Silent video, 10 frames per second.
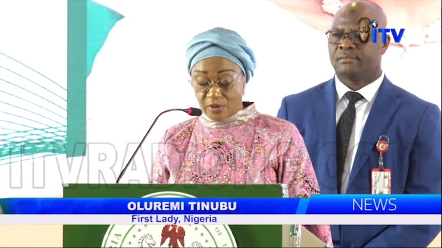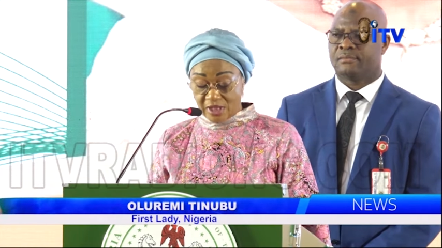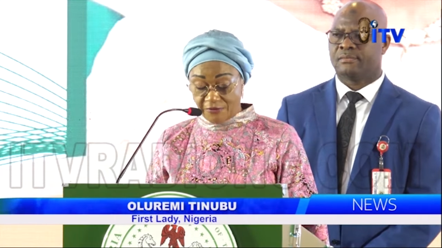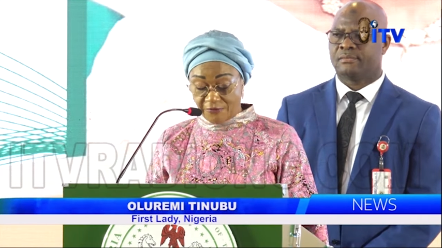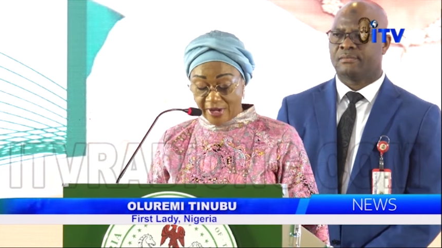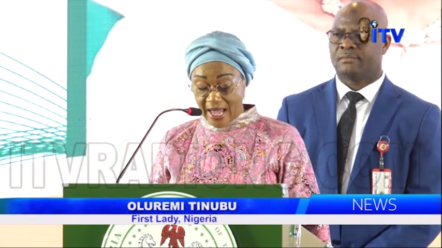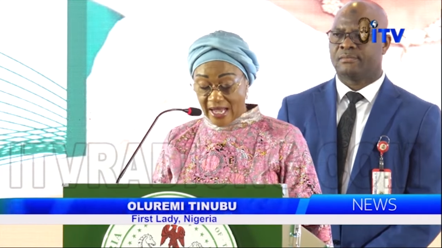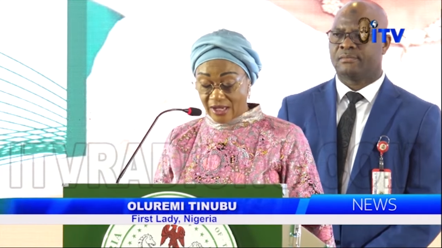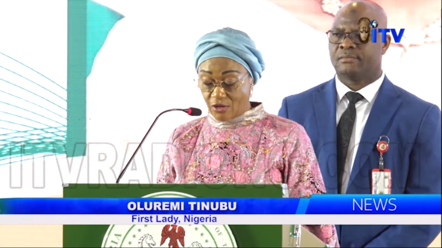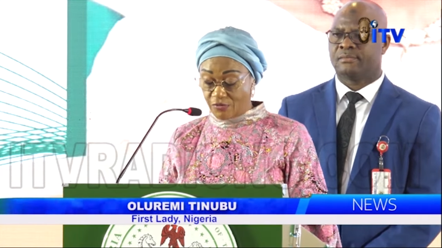Speaker 1: put the
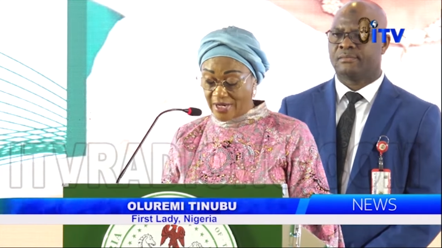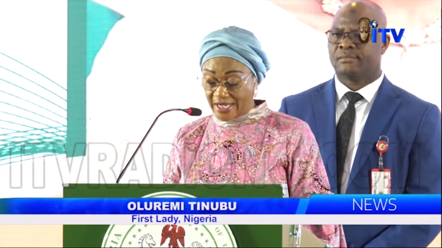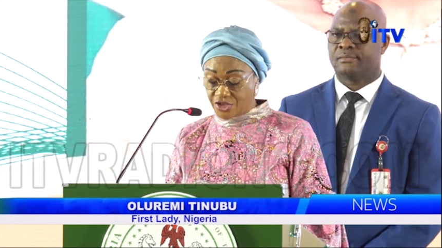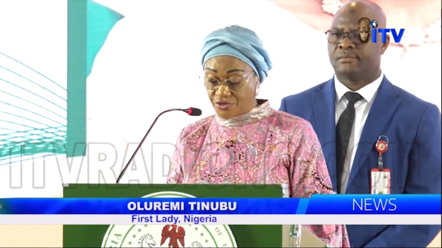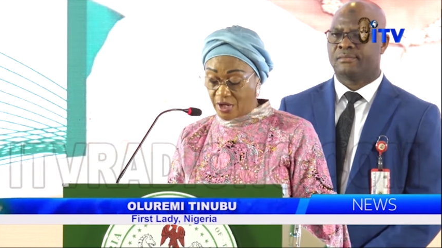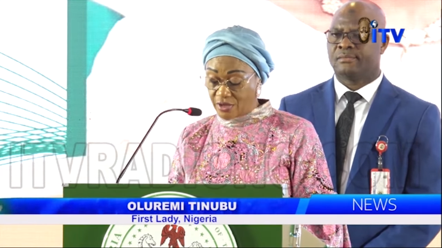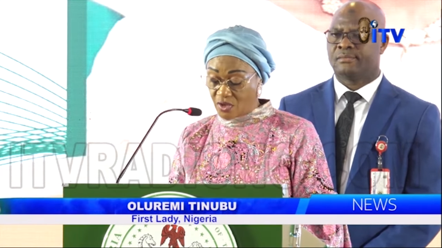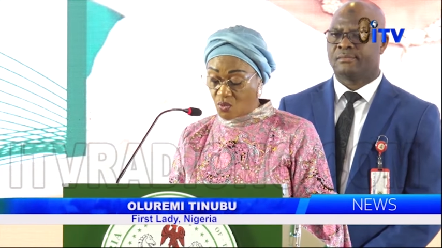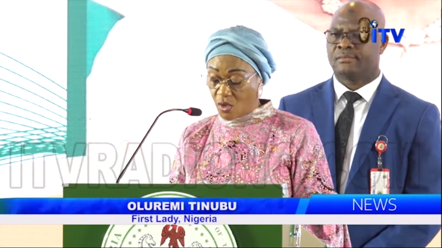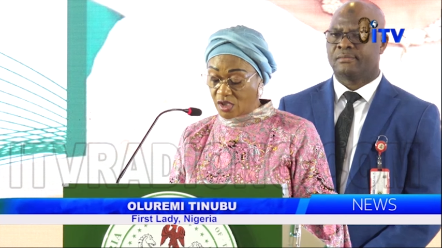flag of Nigeria on
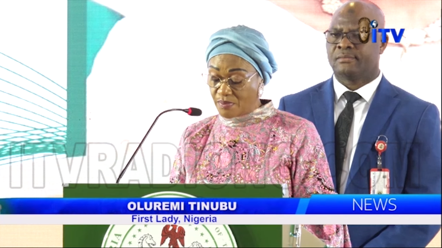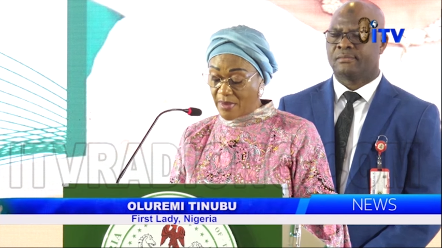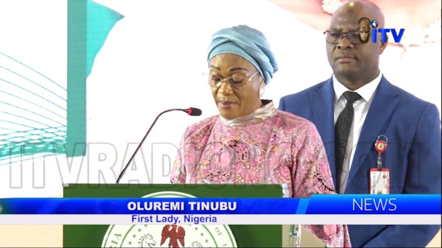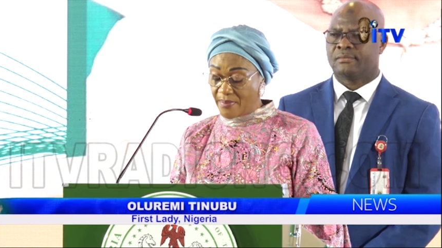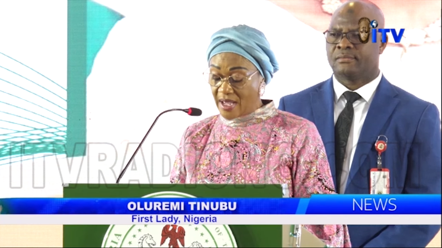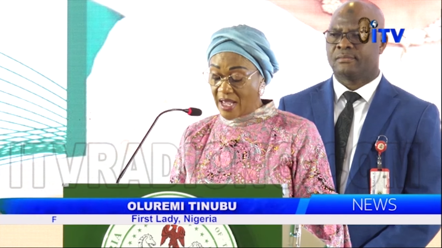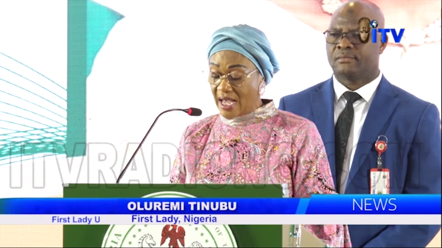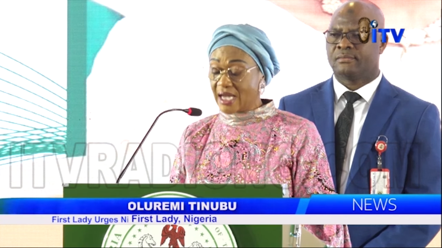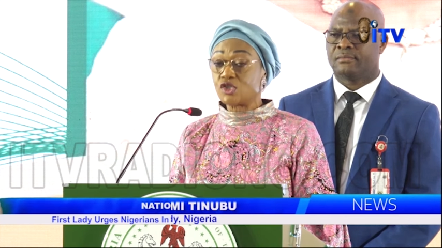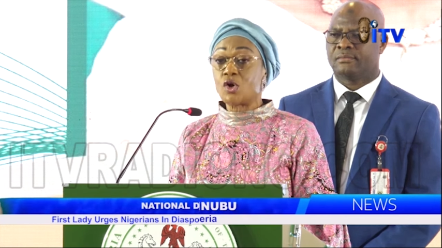the world map
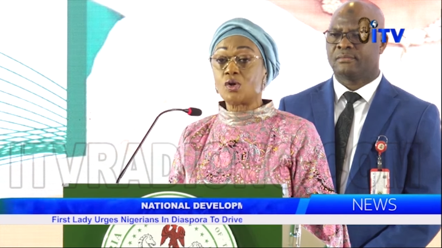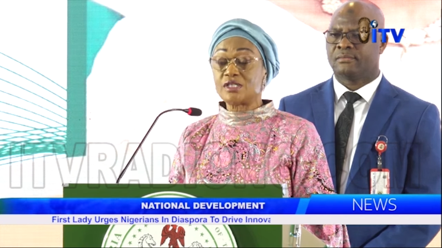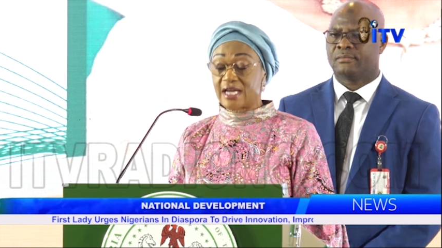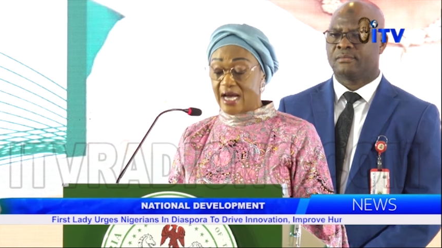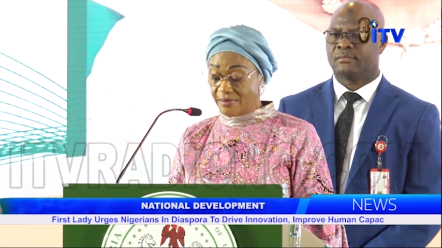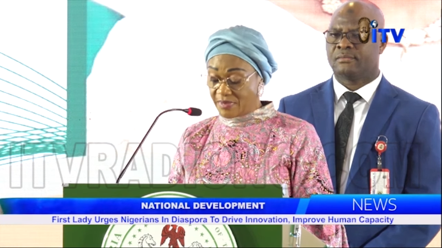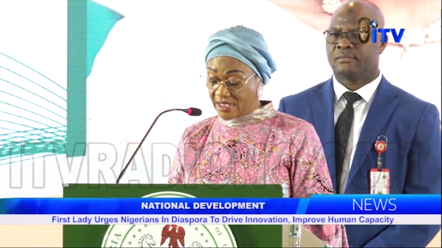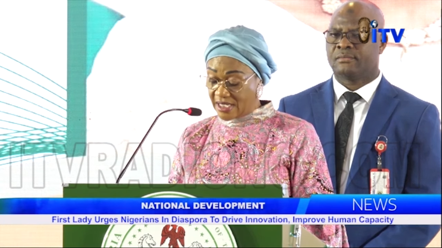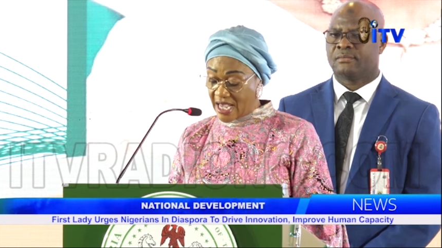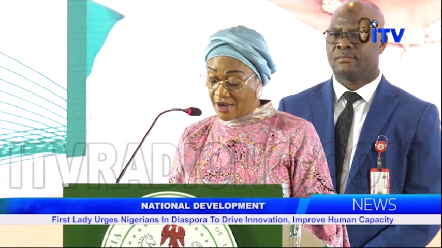at all
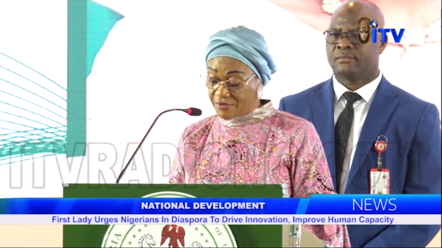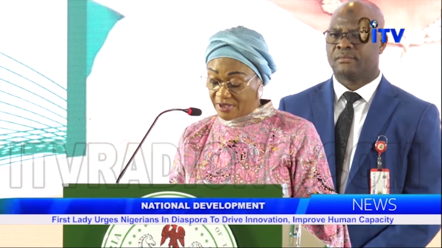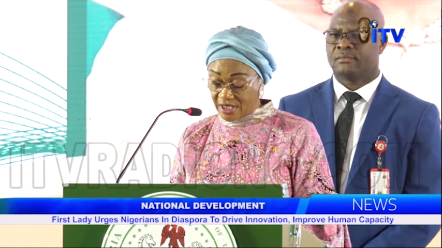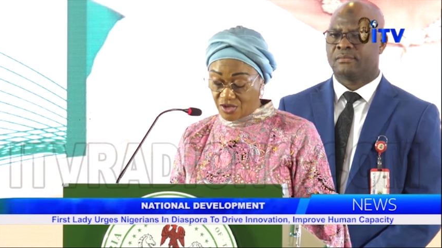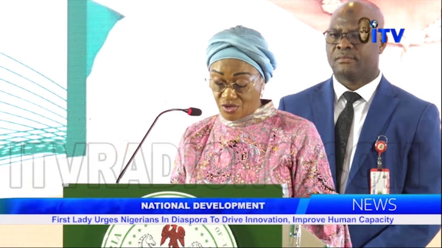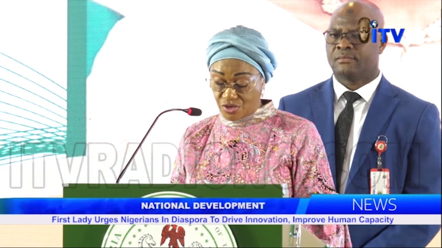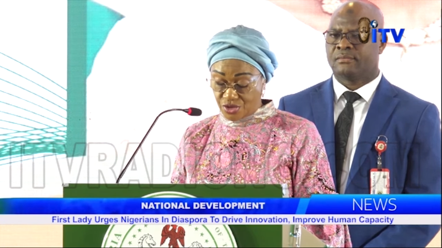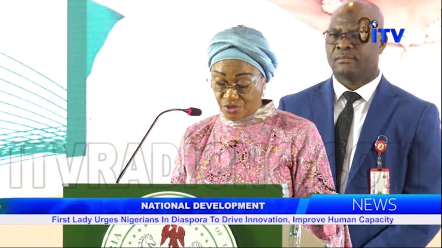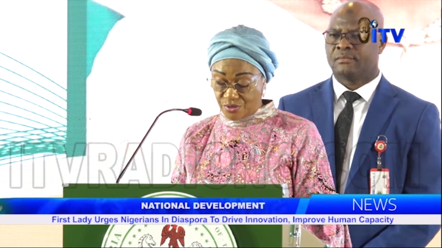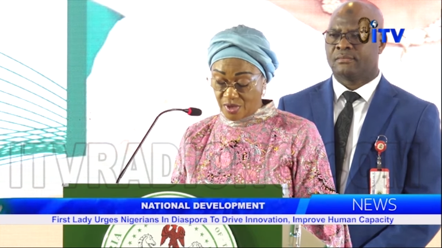times in everything you
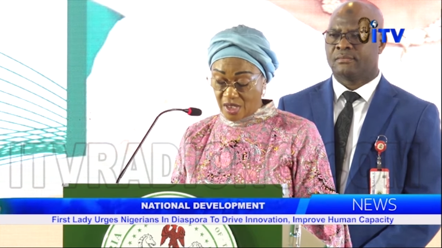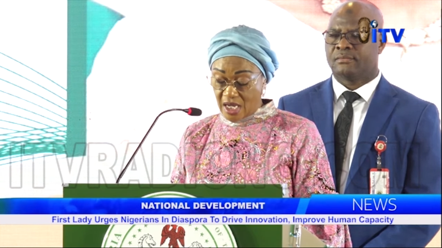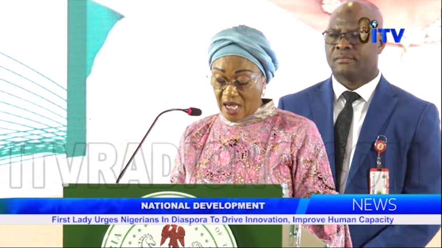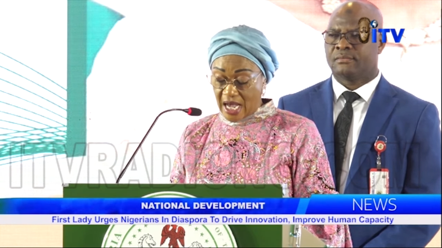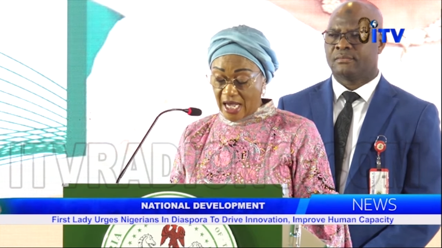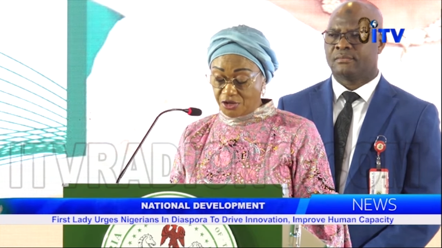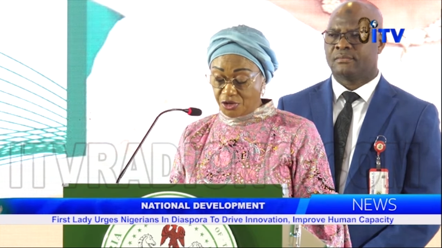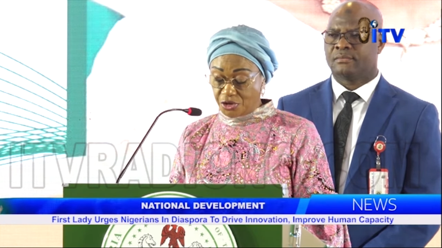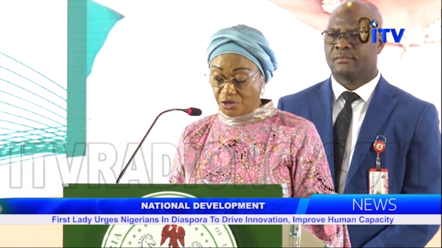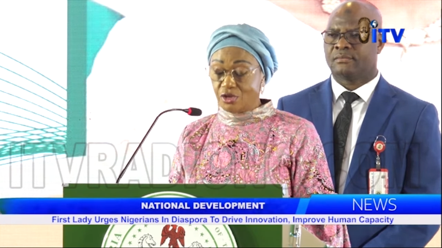do, and
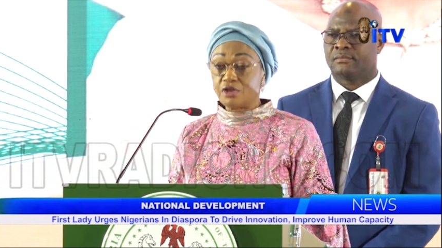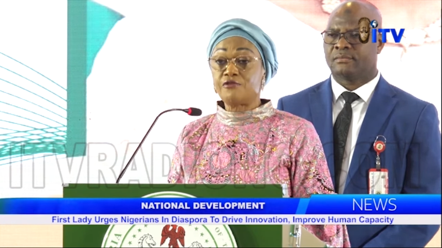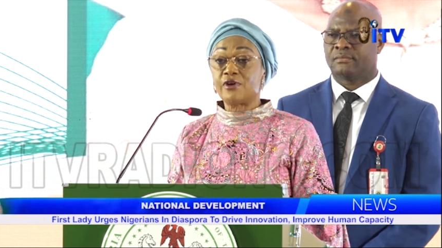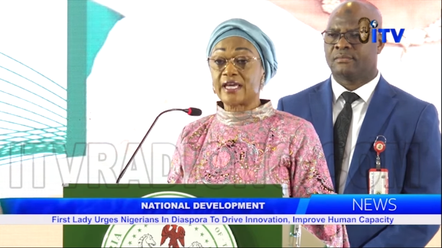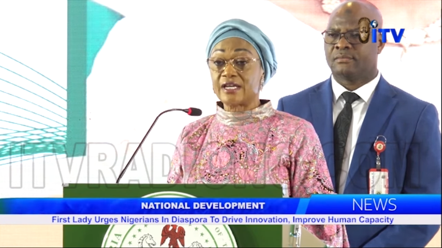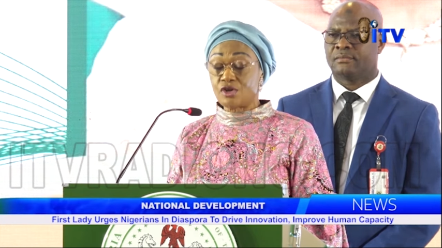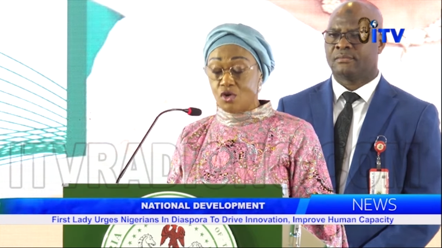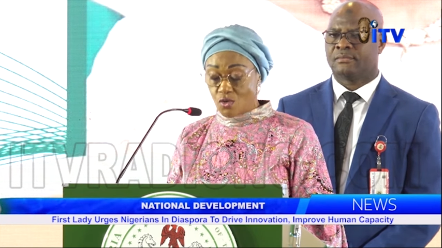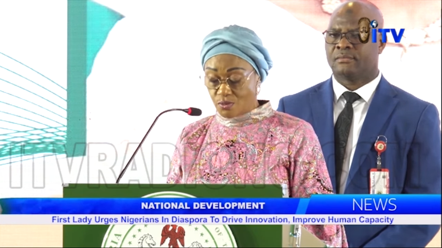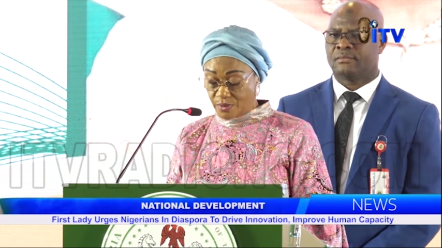you should not forget
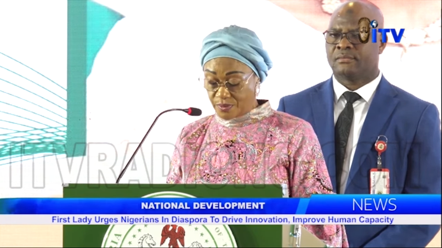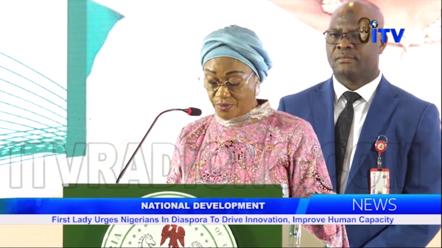home.